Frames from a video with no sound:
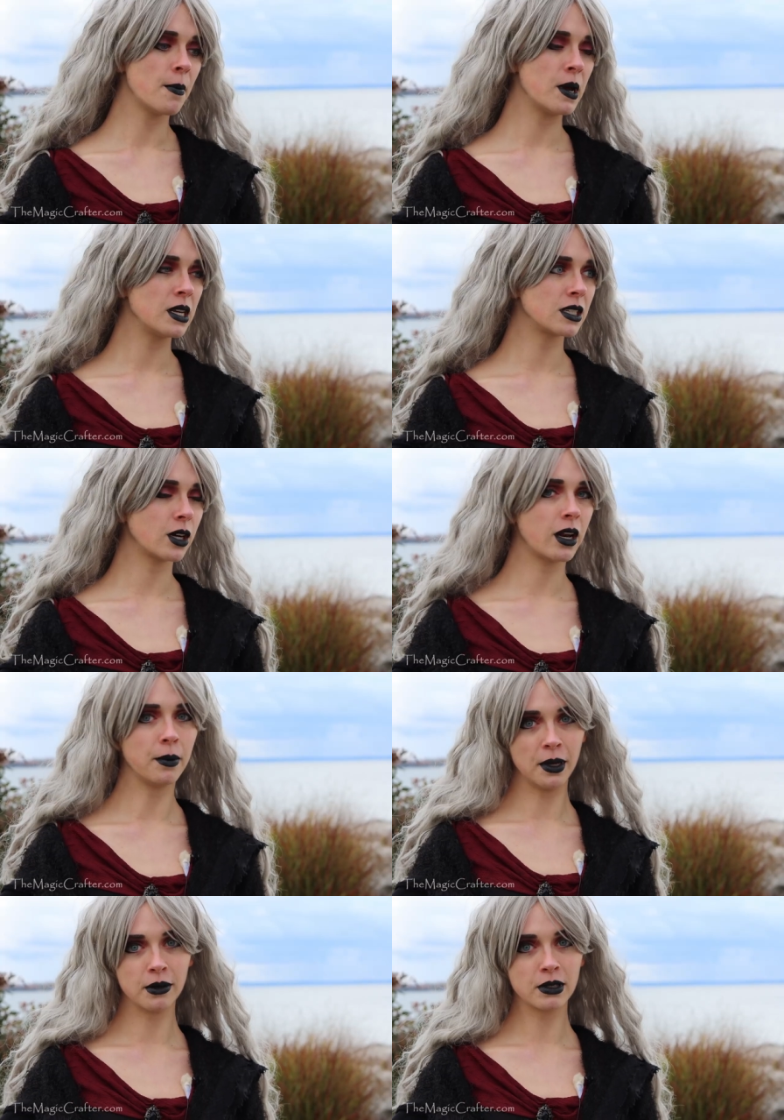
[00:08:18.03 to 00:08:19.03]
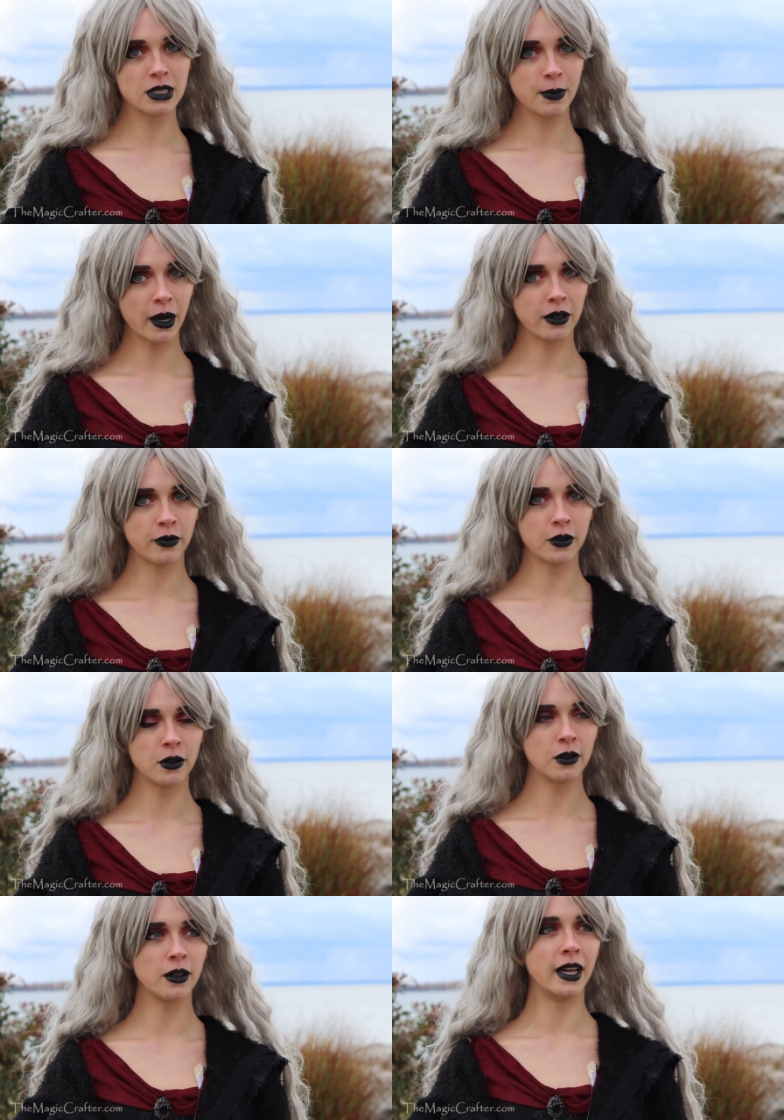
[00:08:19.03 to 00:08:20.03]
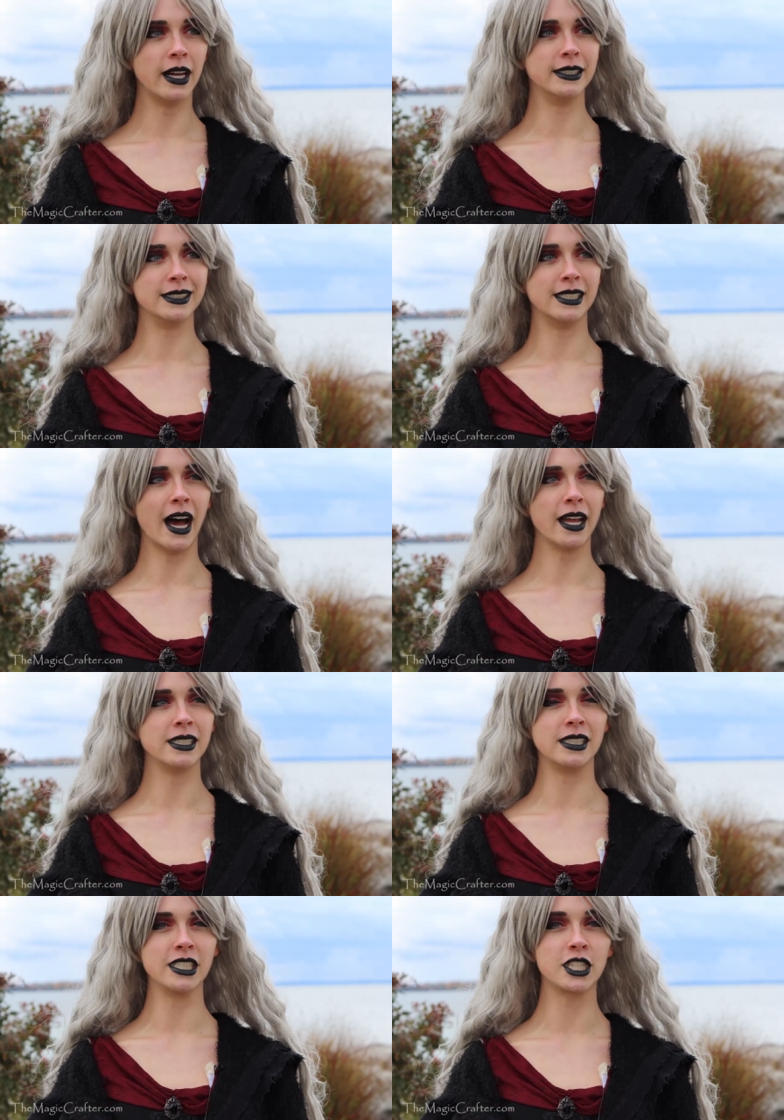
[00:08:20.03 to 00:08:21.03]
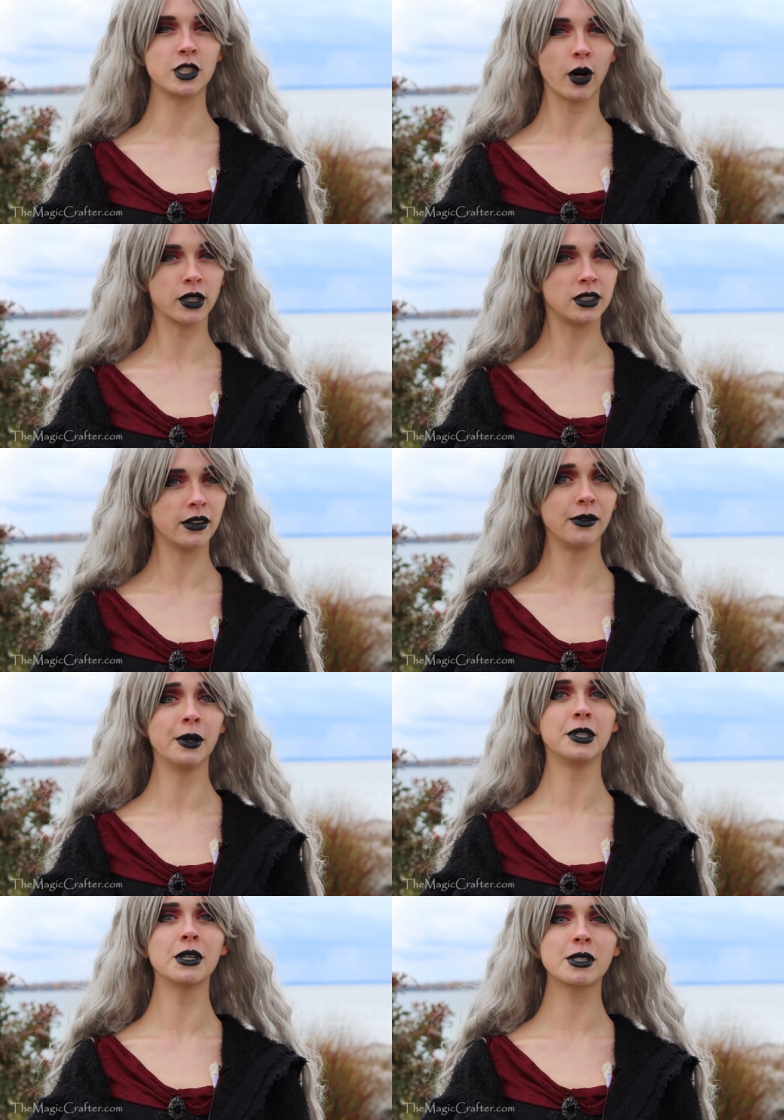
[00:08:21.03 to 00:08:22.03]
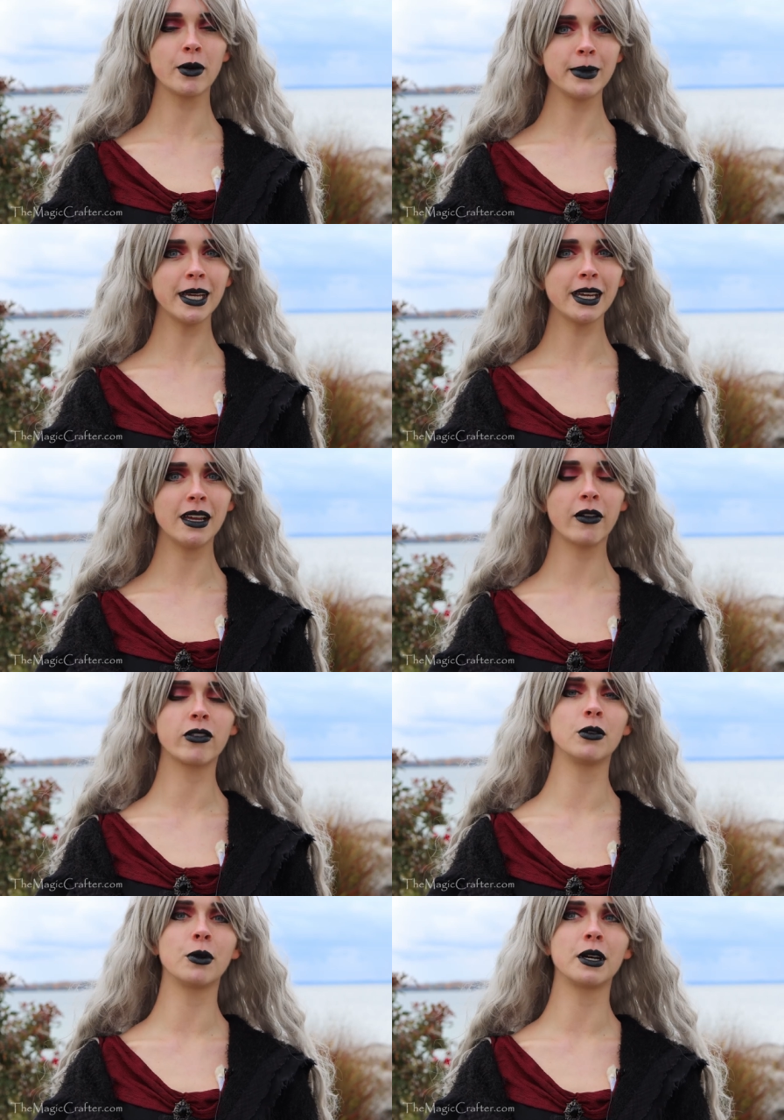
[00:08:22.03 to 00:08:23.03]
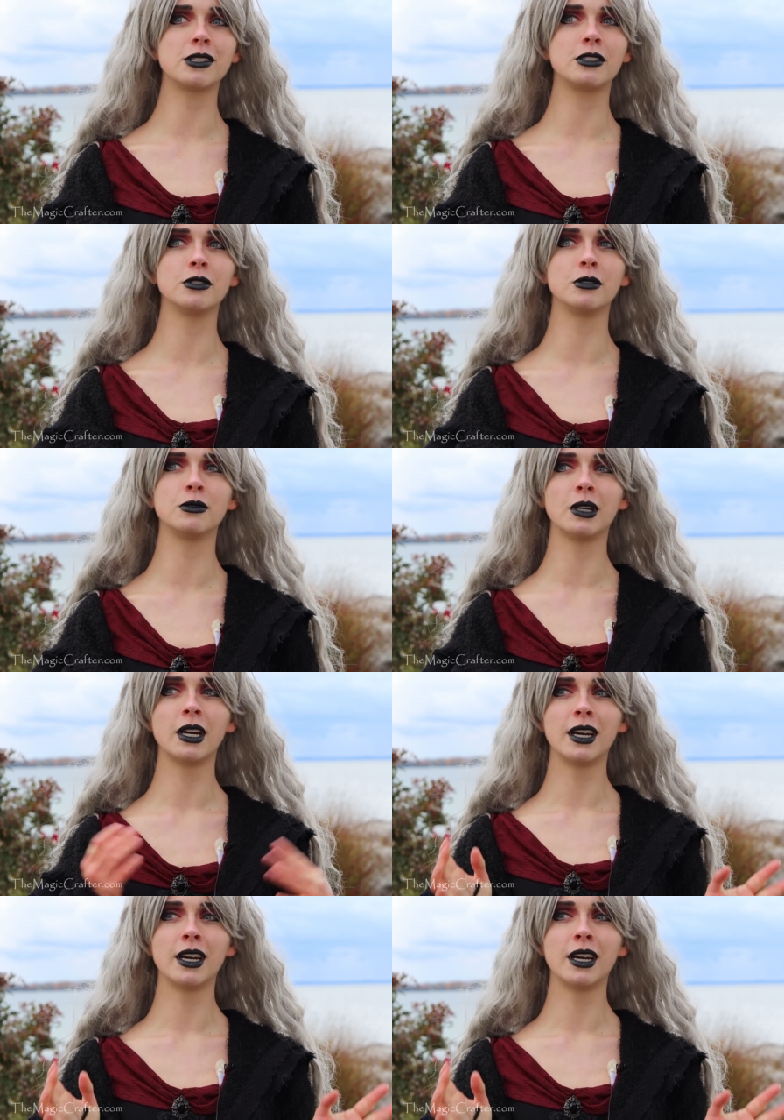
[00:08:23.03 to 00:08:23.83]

but just try to be respectful and not destructive when you're swimming if you want to,